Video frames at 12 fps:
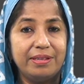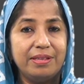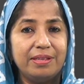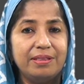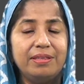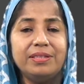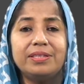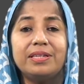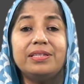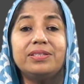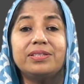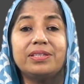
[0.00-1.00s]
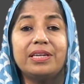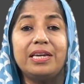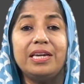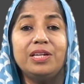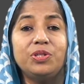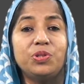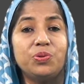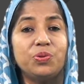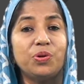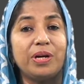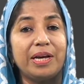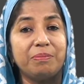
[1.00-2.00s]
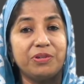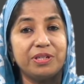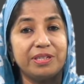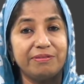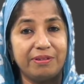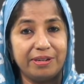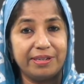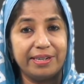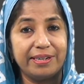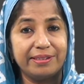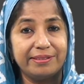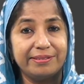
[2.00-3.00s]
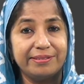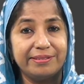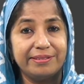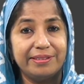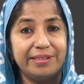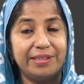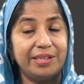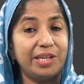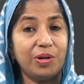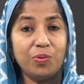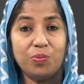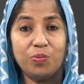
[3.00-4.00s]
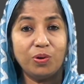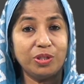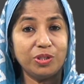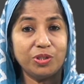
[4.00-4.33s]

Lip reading: This is key to collaborative learning. Now, what is